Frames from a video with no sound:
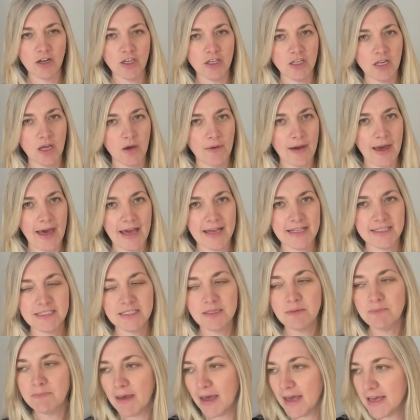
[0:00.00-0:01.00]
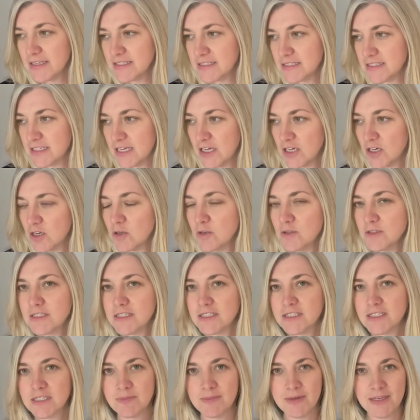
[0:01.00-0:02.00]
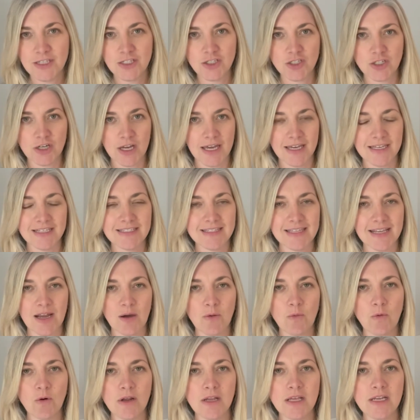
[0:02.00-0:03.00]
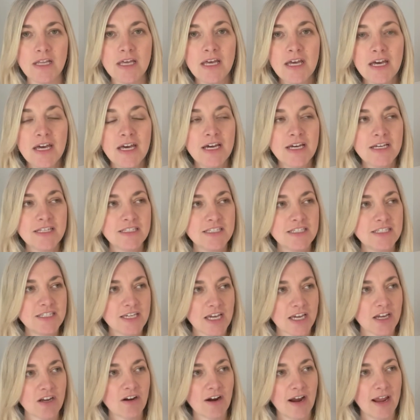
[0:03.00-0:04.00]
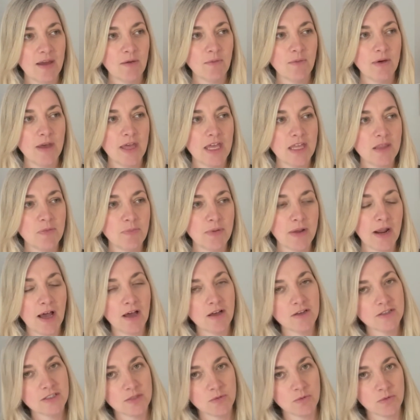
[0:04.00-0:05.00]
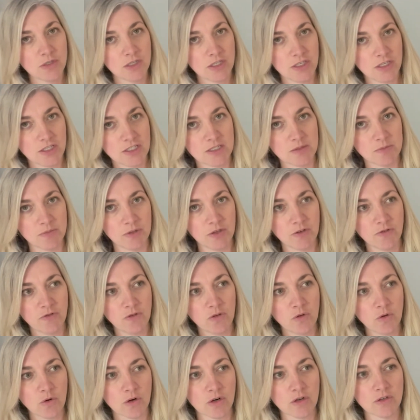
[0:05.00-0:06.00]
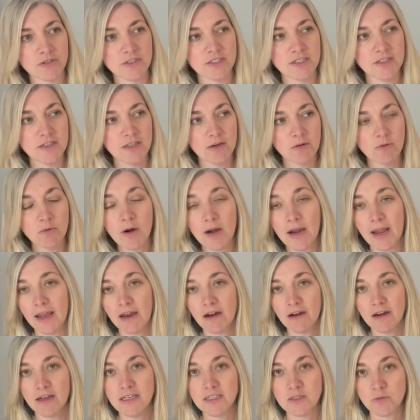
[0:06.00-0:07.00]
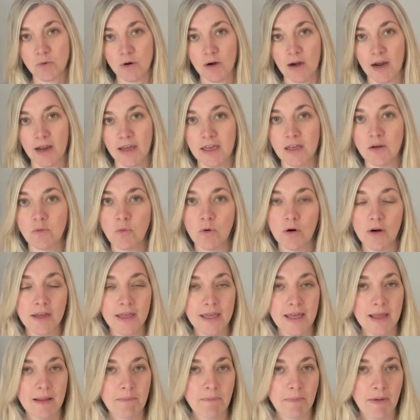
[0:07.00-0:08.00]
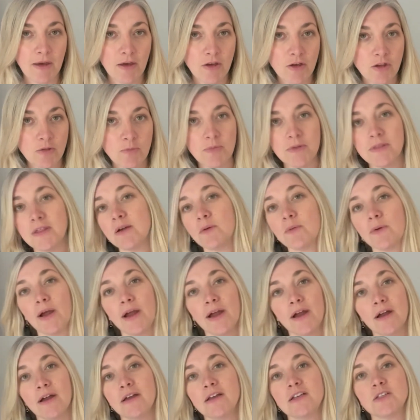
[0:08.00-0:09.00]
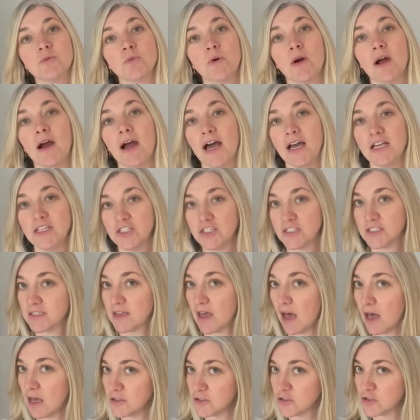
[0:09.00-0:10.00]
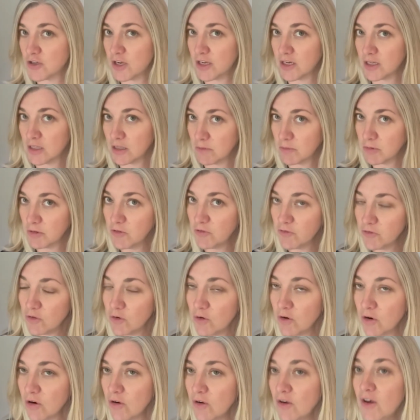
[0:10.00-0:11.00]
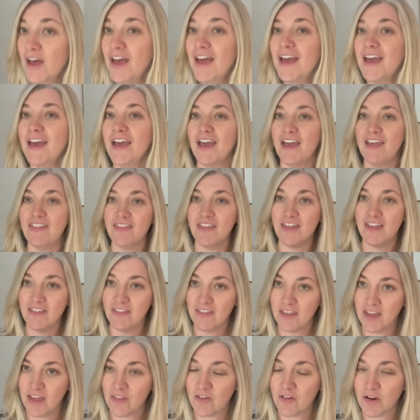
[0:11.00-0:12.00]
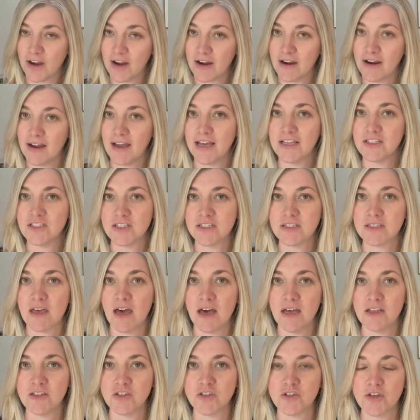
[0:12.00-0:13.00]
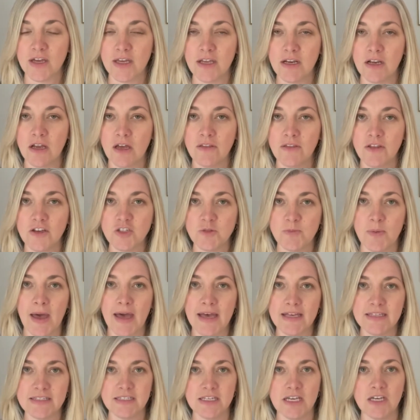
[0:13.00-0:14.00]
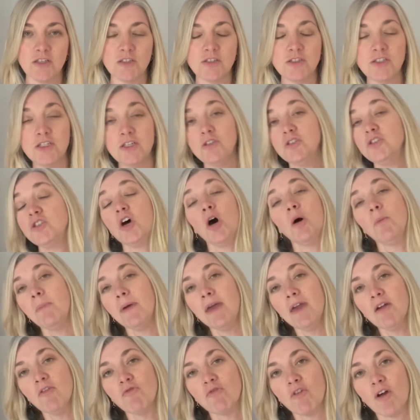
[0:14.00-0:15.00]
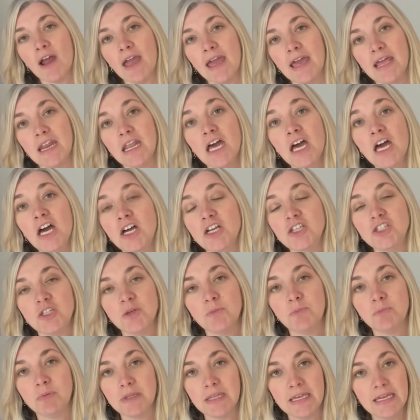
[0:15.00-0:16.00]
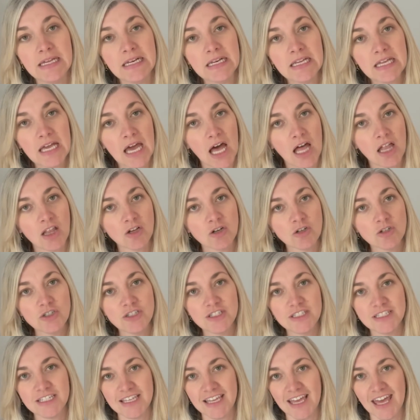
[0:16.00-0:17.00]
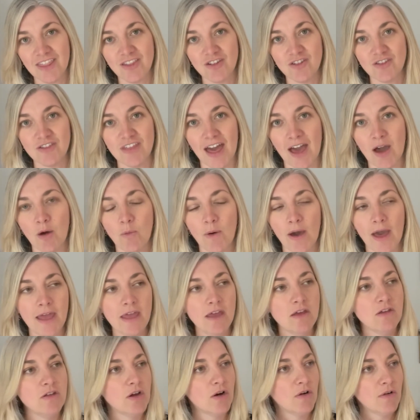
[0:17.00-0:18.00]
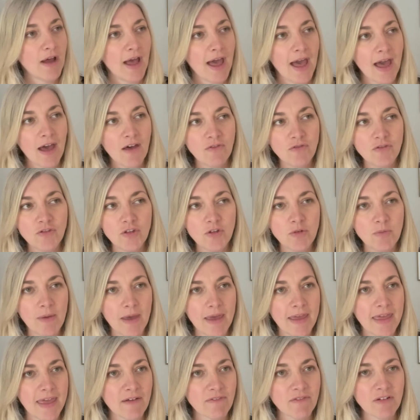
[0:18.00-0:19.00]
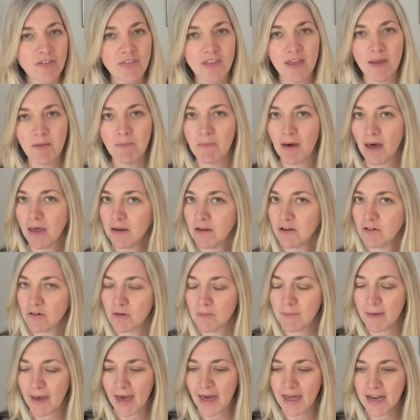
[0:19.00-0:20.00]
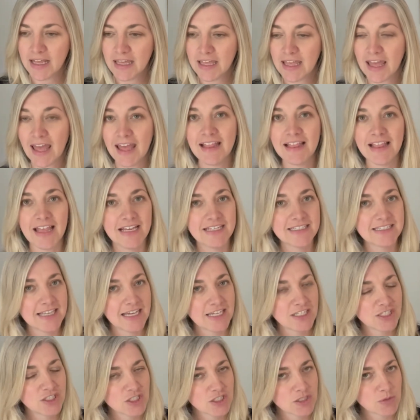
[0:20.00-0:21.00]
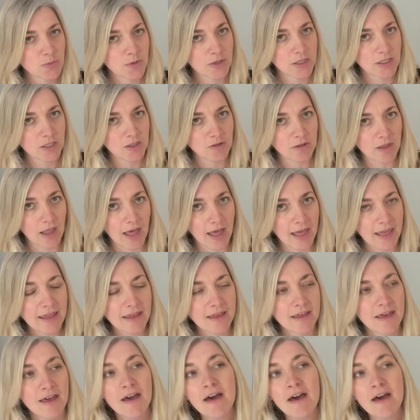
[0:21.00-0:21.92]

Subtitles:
I had some pastels and some Easter eggs that I wanted to decorate with, but I also wanted to use the blue floral. So there were areas where I could work in both, but there were areas where I just concentrated on the blue floral, and then the other area I just concentrated on those pastels. So don't be afraid to blend colors together that way. You don't have to make everything monochromatic unless that's just what you like.